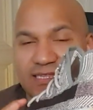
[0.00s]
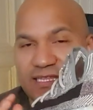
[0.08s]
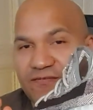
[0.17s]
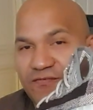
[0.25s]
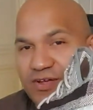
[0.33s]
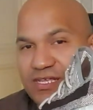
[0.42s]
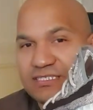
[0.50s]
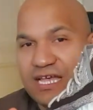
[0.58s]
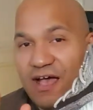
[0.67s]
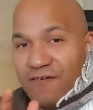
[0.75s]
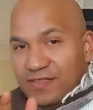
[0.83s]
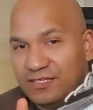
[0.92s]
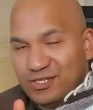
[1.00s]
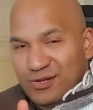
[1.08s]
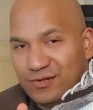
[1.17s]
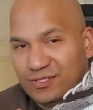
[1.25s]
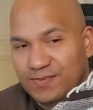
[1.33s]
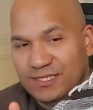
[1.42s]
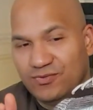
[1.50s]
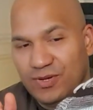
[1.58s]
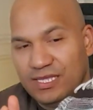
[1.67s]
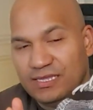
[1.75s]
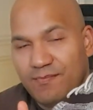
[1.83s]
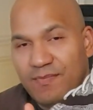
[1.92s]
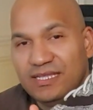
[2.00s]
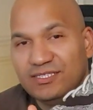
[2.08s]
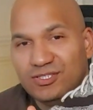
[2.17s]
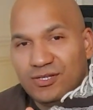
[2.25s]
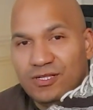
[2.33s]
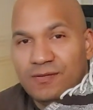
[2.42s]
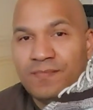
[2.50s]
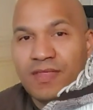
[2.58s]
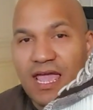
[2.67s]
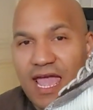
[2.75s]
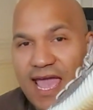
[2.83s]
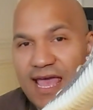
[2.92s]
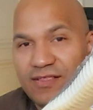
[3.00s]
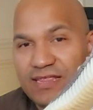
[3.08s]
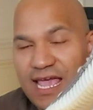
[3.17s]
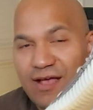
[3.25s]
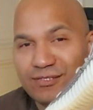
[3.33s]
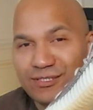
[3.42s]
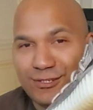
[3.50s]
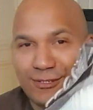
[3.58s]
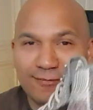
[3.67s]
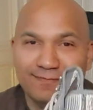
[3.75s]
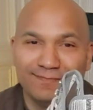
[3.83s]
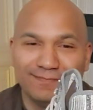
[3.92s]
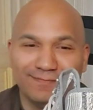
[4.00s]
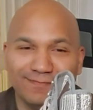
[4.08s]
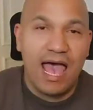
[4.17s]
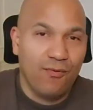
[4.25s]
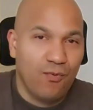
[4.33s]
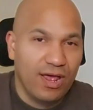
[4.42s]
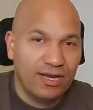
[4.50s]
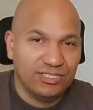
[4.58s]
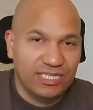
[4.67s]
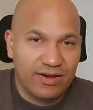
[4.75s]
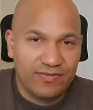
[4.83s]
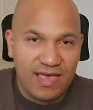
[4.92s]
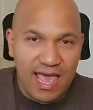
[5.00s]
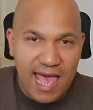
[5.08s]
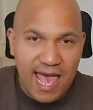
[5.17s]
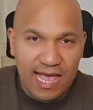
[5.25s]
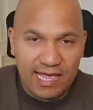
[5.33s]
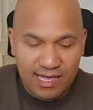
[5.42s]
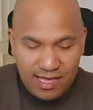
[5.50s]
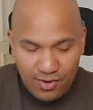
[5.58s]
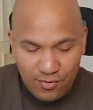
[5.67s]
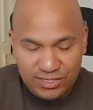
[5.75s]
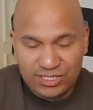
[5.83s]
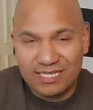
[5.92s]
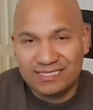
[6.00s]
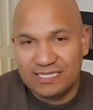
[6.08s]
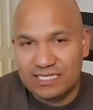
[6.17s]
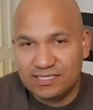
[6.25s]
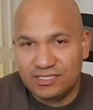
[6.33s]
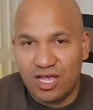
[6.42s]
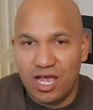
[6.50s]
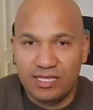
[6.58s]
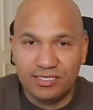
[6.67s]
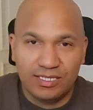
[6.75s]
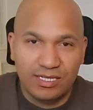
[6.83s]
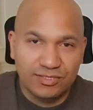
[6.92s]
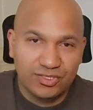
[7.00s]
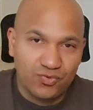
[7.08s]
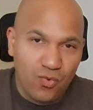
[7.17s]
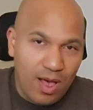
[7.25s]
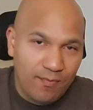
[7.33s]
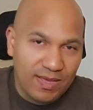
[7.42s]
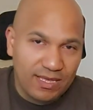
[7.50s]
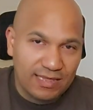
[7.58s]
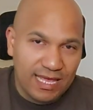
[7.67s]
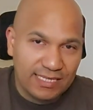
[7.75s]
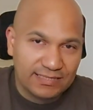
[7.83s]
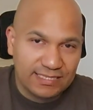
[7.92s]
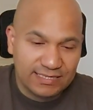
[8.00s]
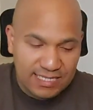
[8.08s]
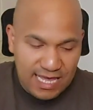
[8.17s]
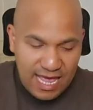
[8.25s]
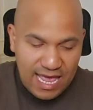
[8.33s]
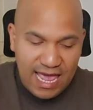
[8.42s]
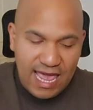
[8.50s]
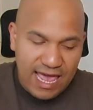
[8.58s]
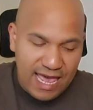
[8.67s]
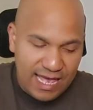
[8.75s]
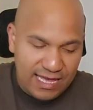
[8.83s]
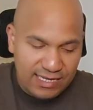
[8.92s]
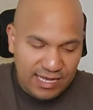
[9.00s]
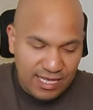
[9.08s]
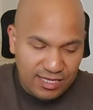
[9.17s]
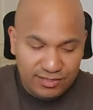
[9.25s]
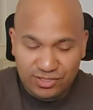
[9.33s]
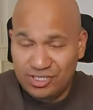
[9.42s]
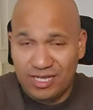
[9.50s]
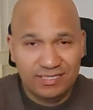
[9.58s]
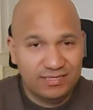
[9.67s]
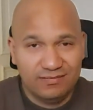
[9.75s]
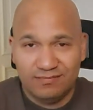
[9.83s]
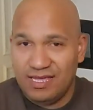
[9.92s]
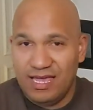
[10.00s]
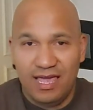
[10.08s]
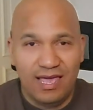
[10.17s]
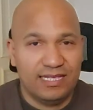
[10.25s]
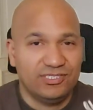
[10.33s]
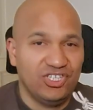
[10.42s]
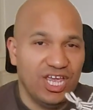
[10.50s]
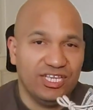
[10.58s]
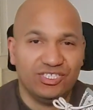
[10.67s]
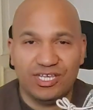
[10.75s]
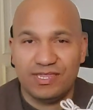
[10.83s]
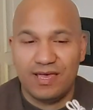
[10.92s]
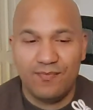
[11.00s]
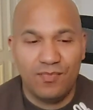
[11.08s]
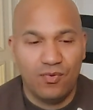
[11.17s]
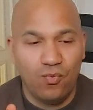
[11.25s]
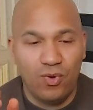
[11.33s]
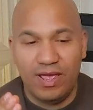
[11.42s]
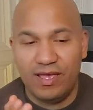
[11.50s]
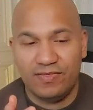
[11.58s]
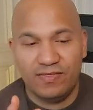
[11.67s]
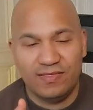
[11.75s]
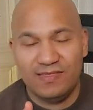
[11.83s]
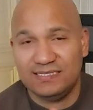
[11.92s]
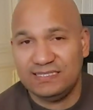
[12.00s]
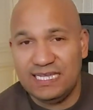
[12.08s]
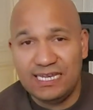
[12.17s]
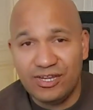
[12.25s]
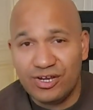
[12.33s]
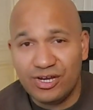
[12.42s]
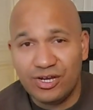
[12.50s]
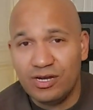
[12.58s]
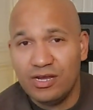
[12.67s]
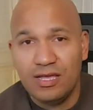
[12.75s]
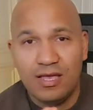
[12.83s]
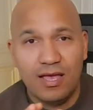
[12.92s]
difference of the tones between the midsole and the outsole. I want to share the hack, which consists on swapping laces and just exchanging them with the cinder